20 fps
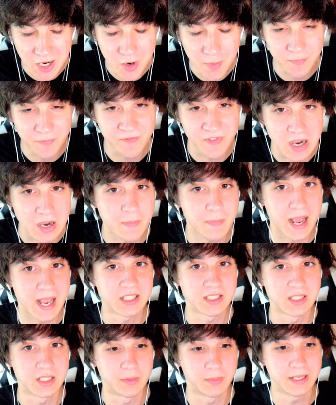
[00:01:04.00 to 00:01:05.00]
very
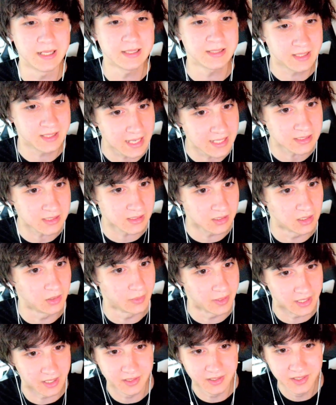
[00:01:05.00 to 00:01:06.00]
passionate, but it gets a little
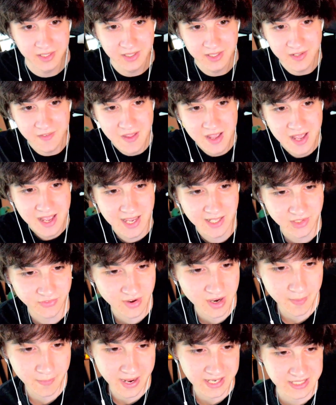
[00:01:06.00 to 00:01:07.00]
weird. It's
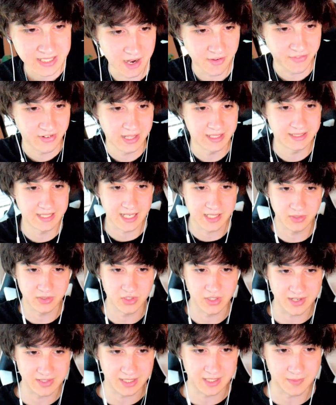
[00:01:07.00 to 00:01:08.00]
very passionate. I feel like that's what
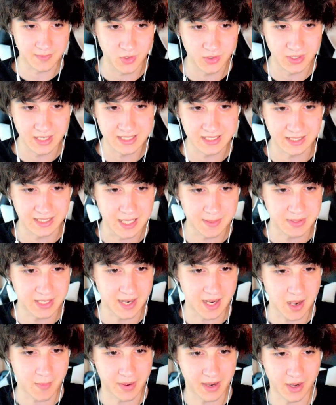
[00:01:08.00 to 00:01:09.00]
drives the communities and keeps it
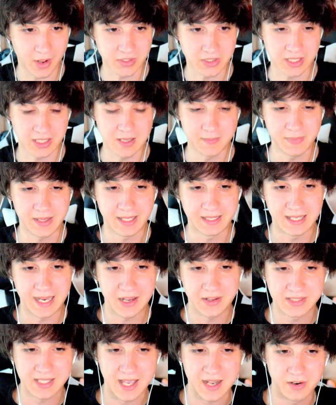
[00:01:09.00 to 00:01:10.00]
up, but also can be a
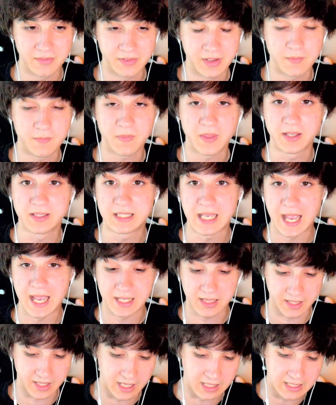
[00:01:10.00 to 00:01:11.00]
downside of it.
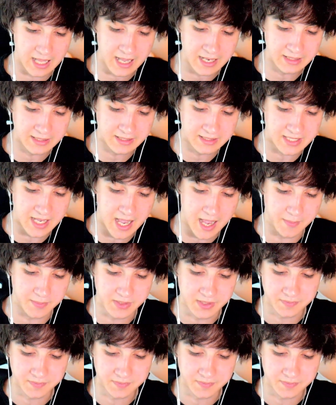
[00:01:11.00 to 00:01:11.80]
Exactly. A lot of the times,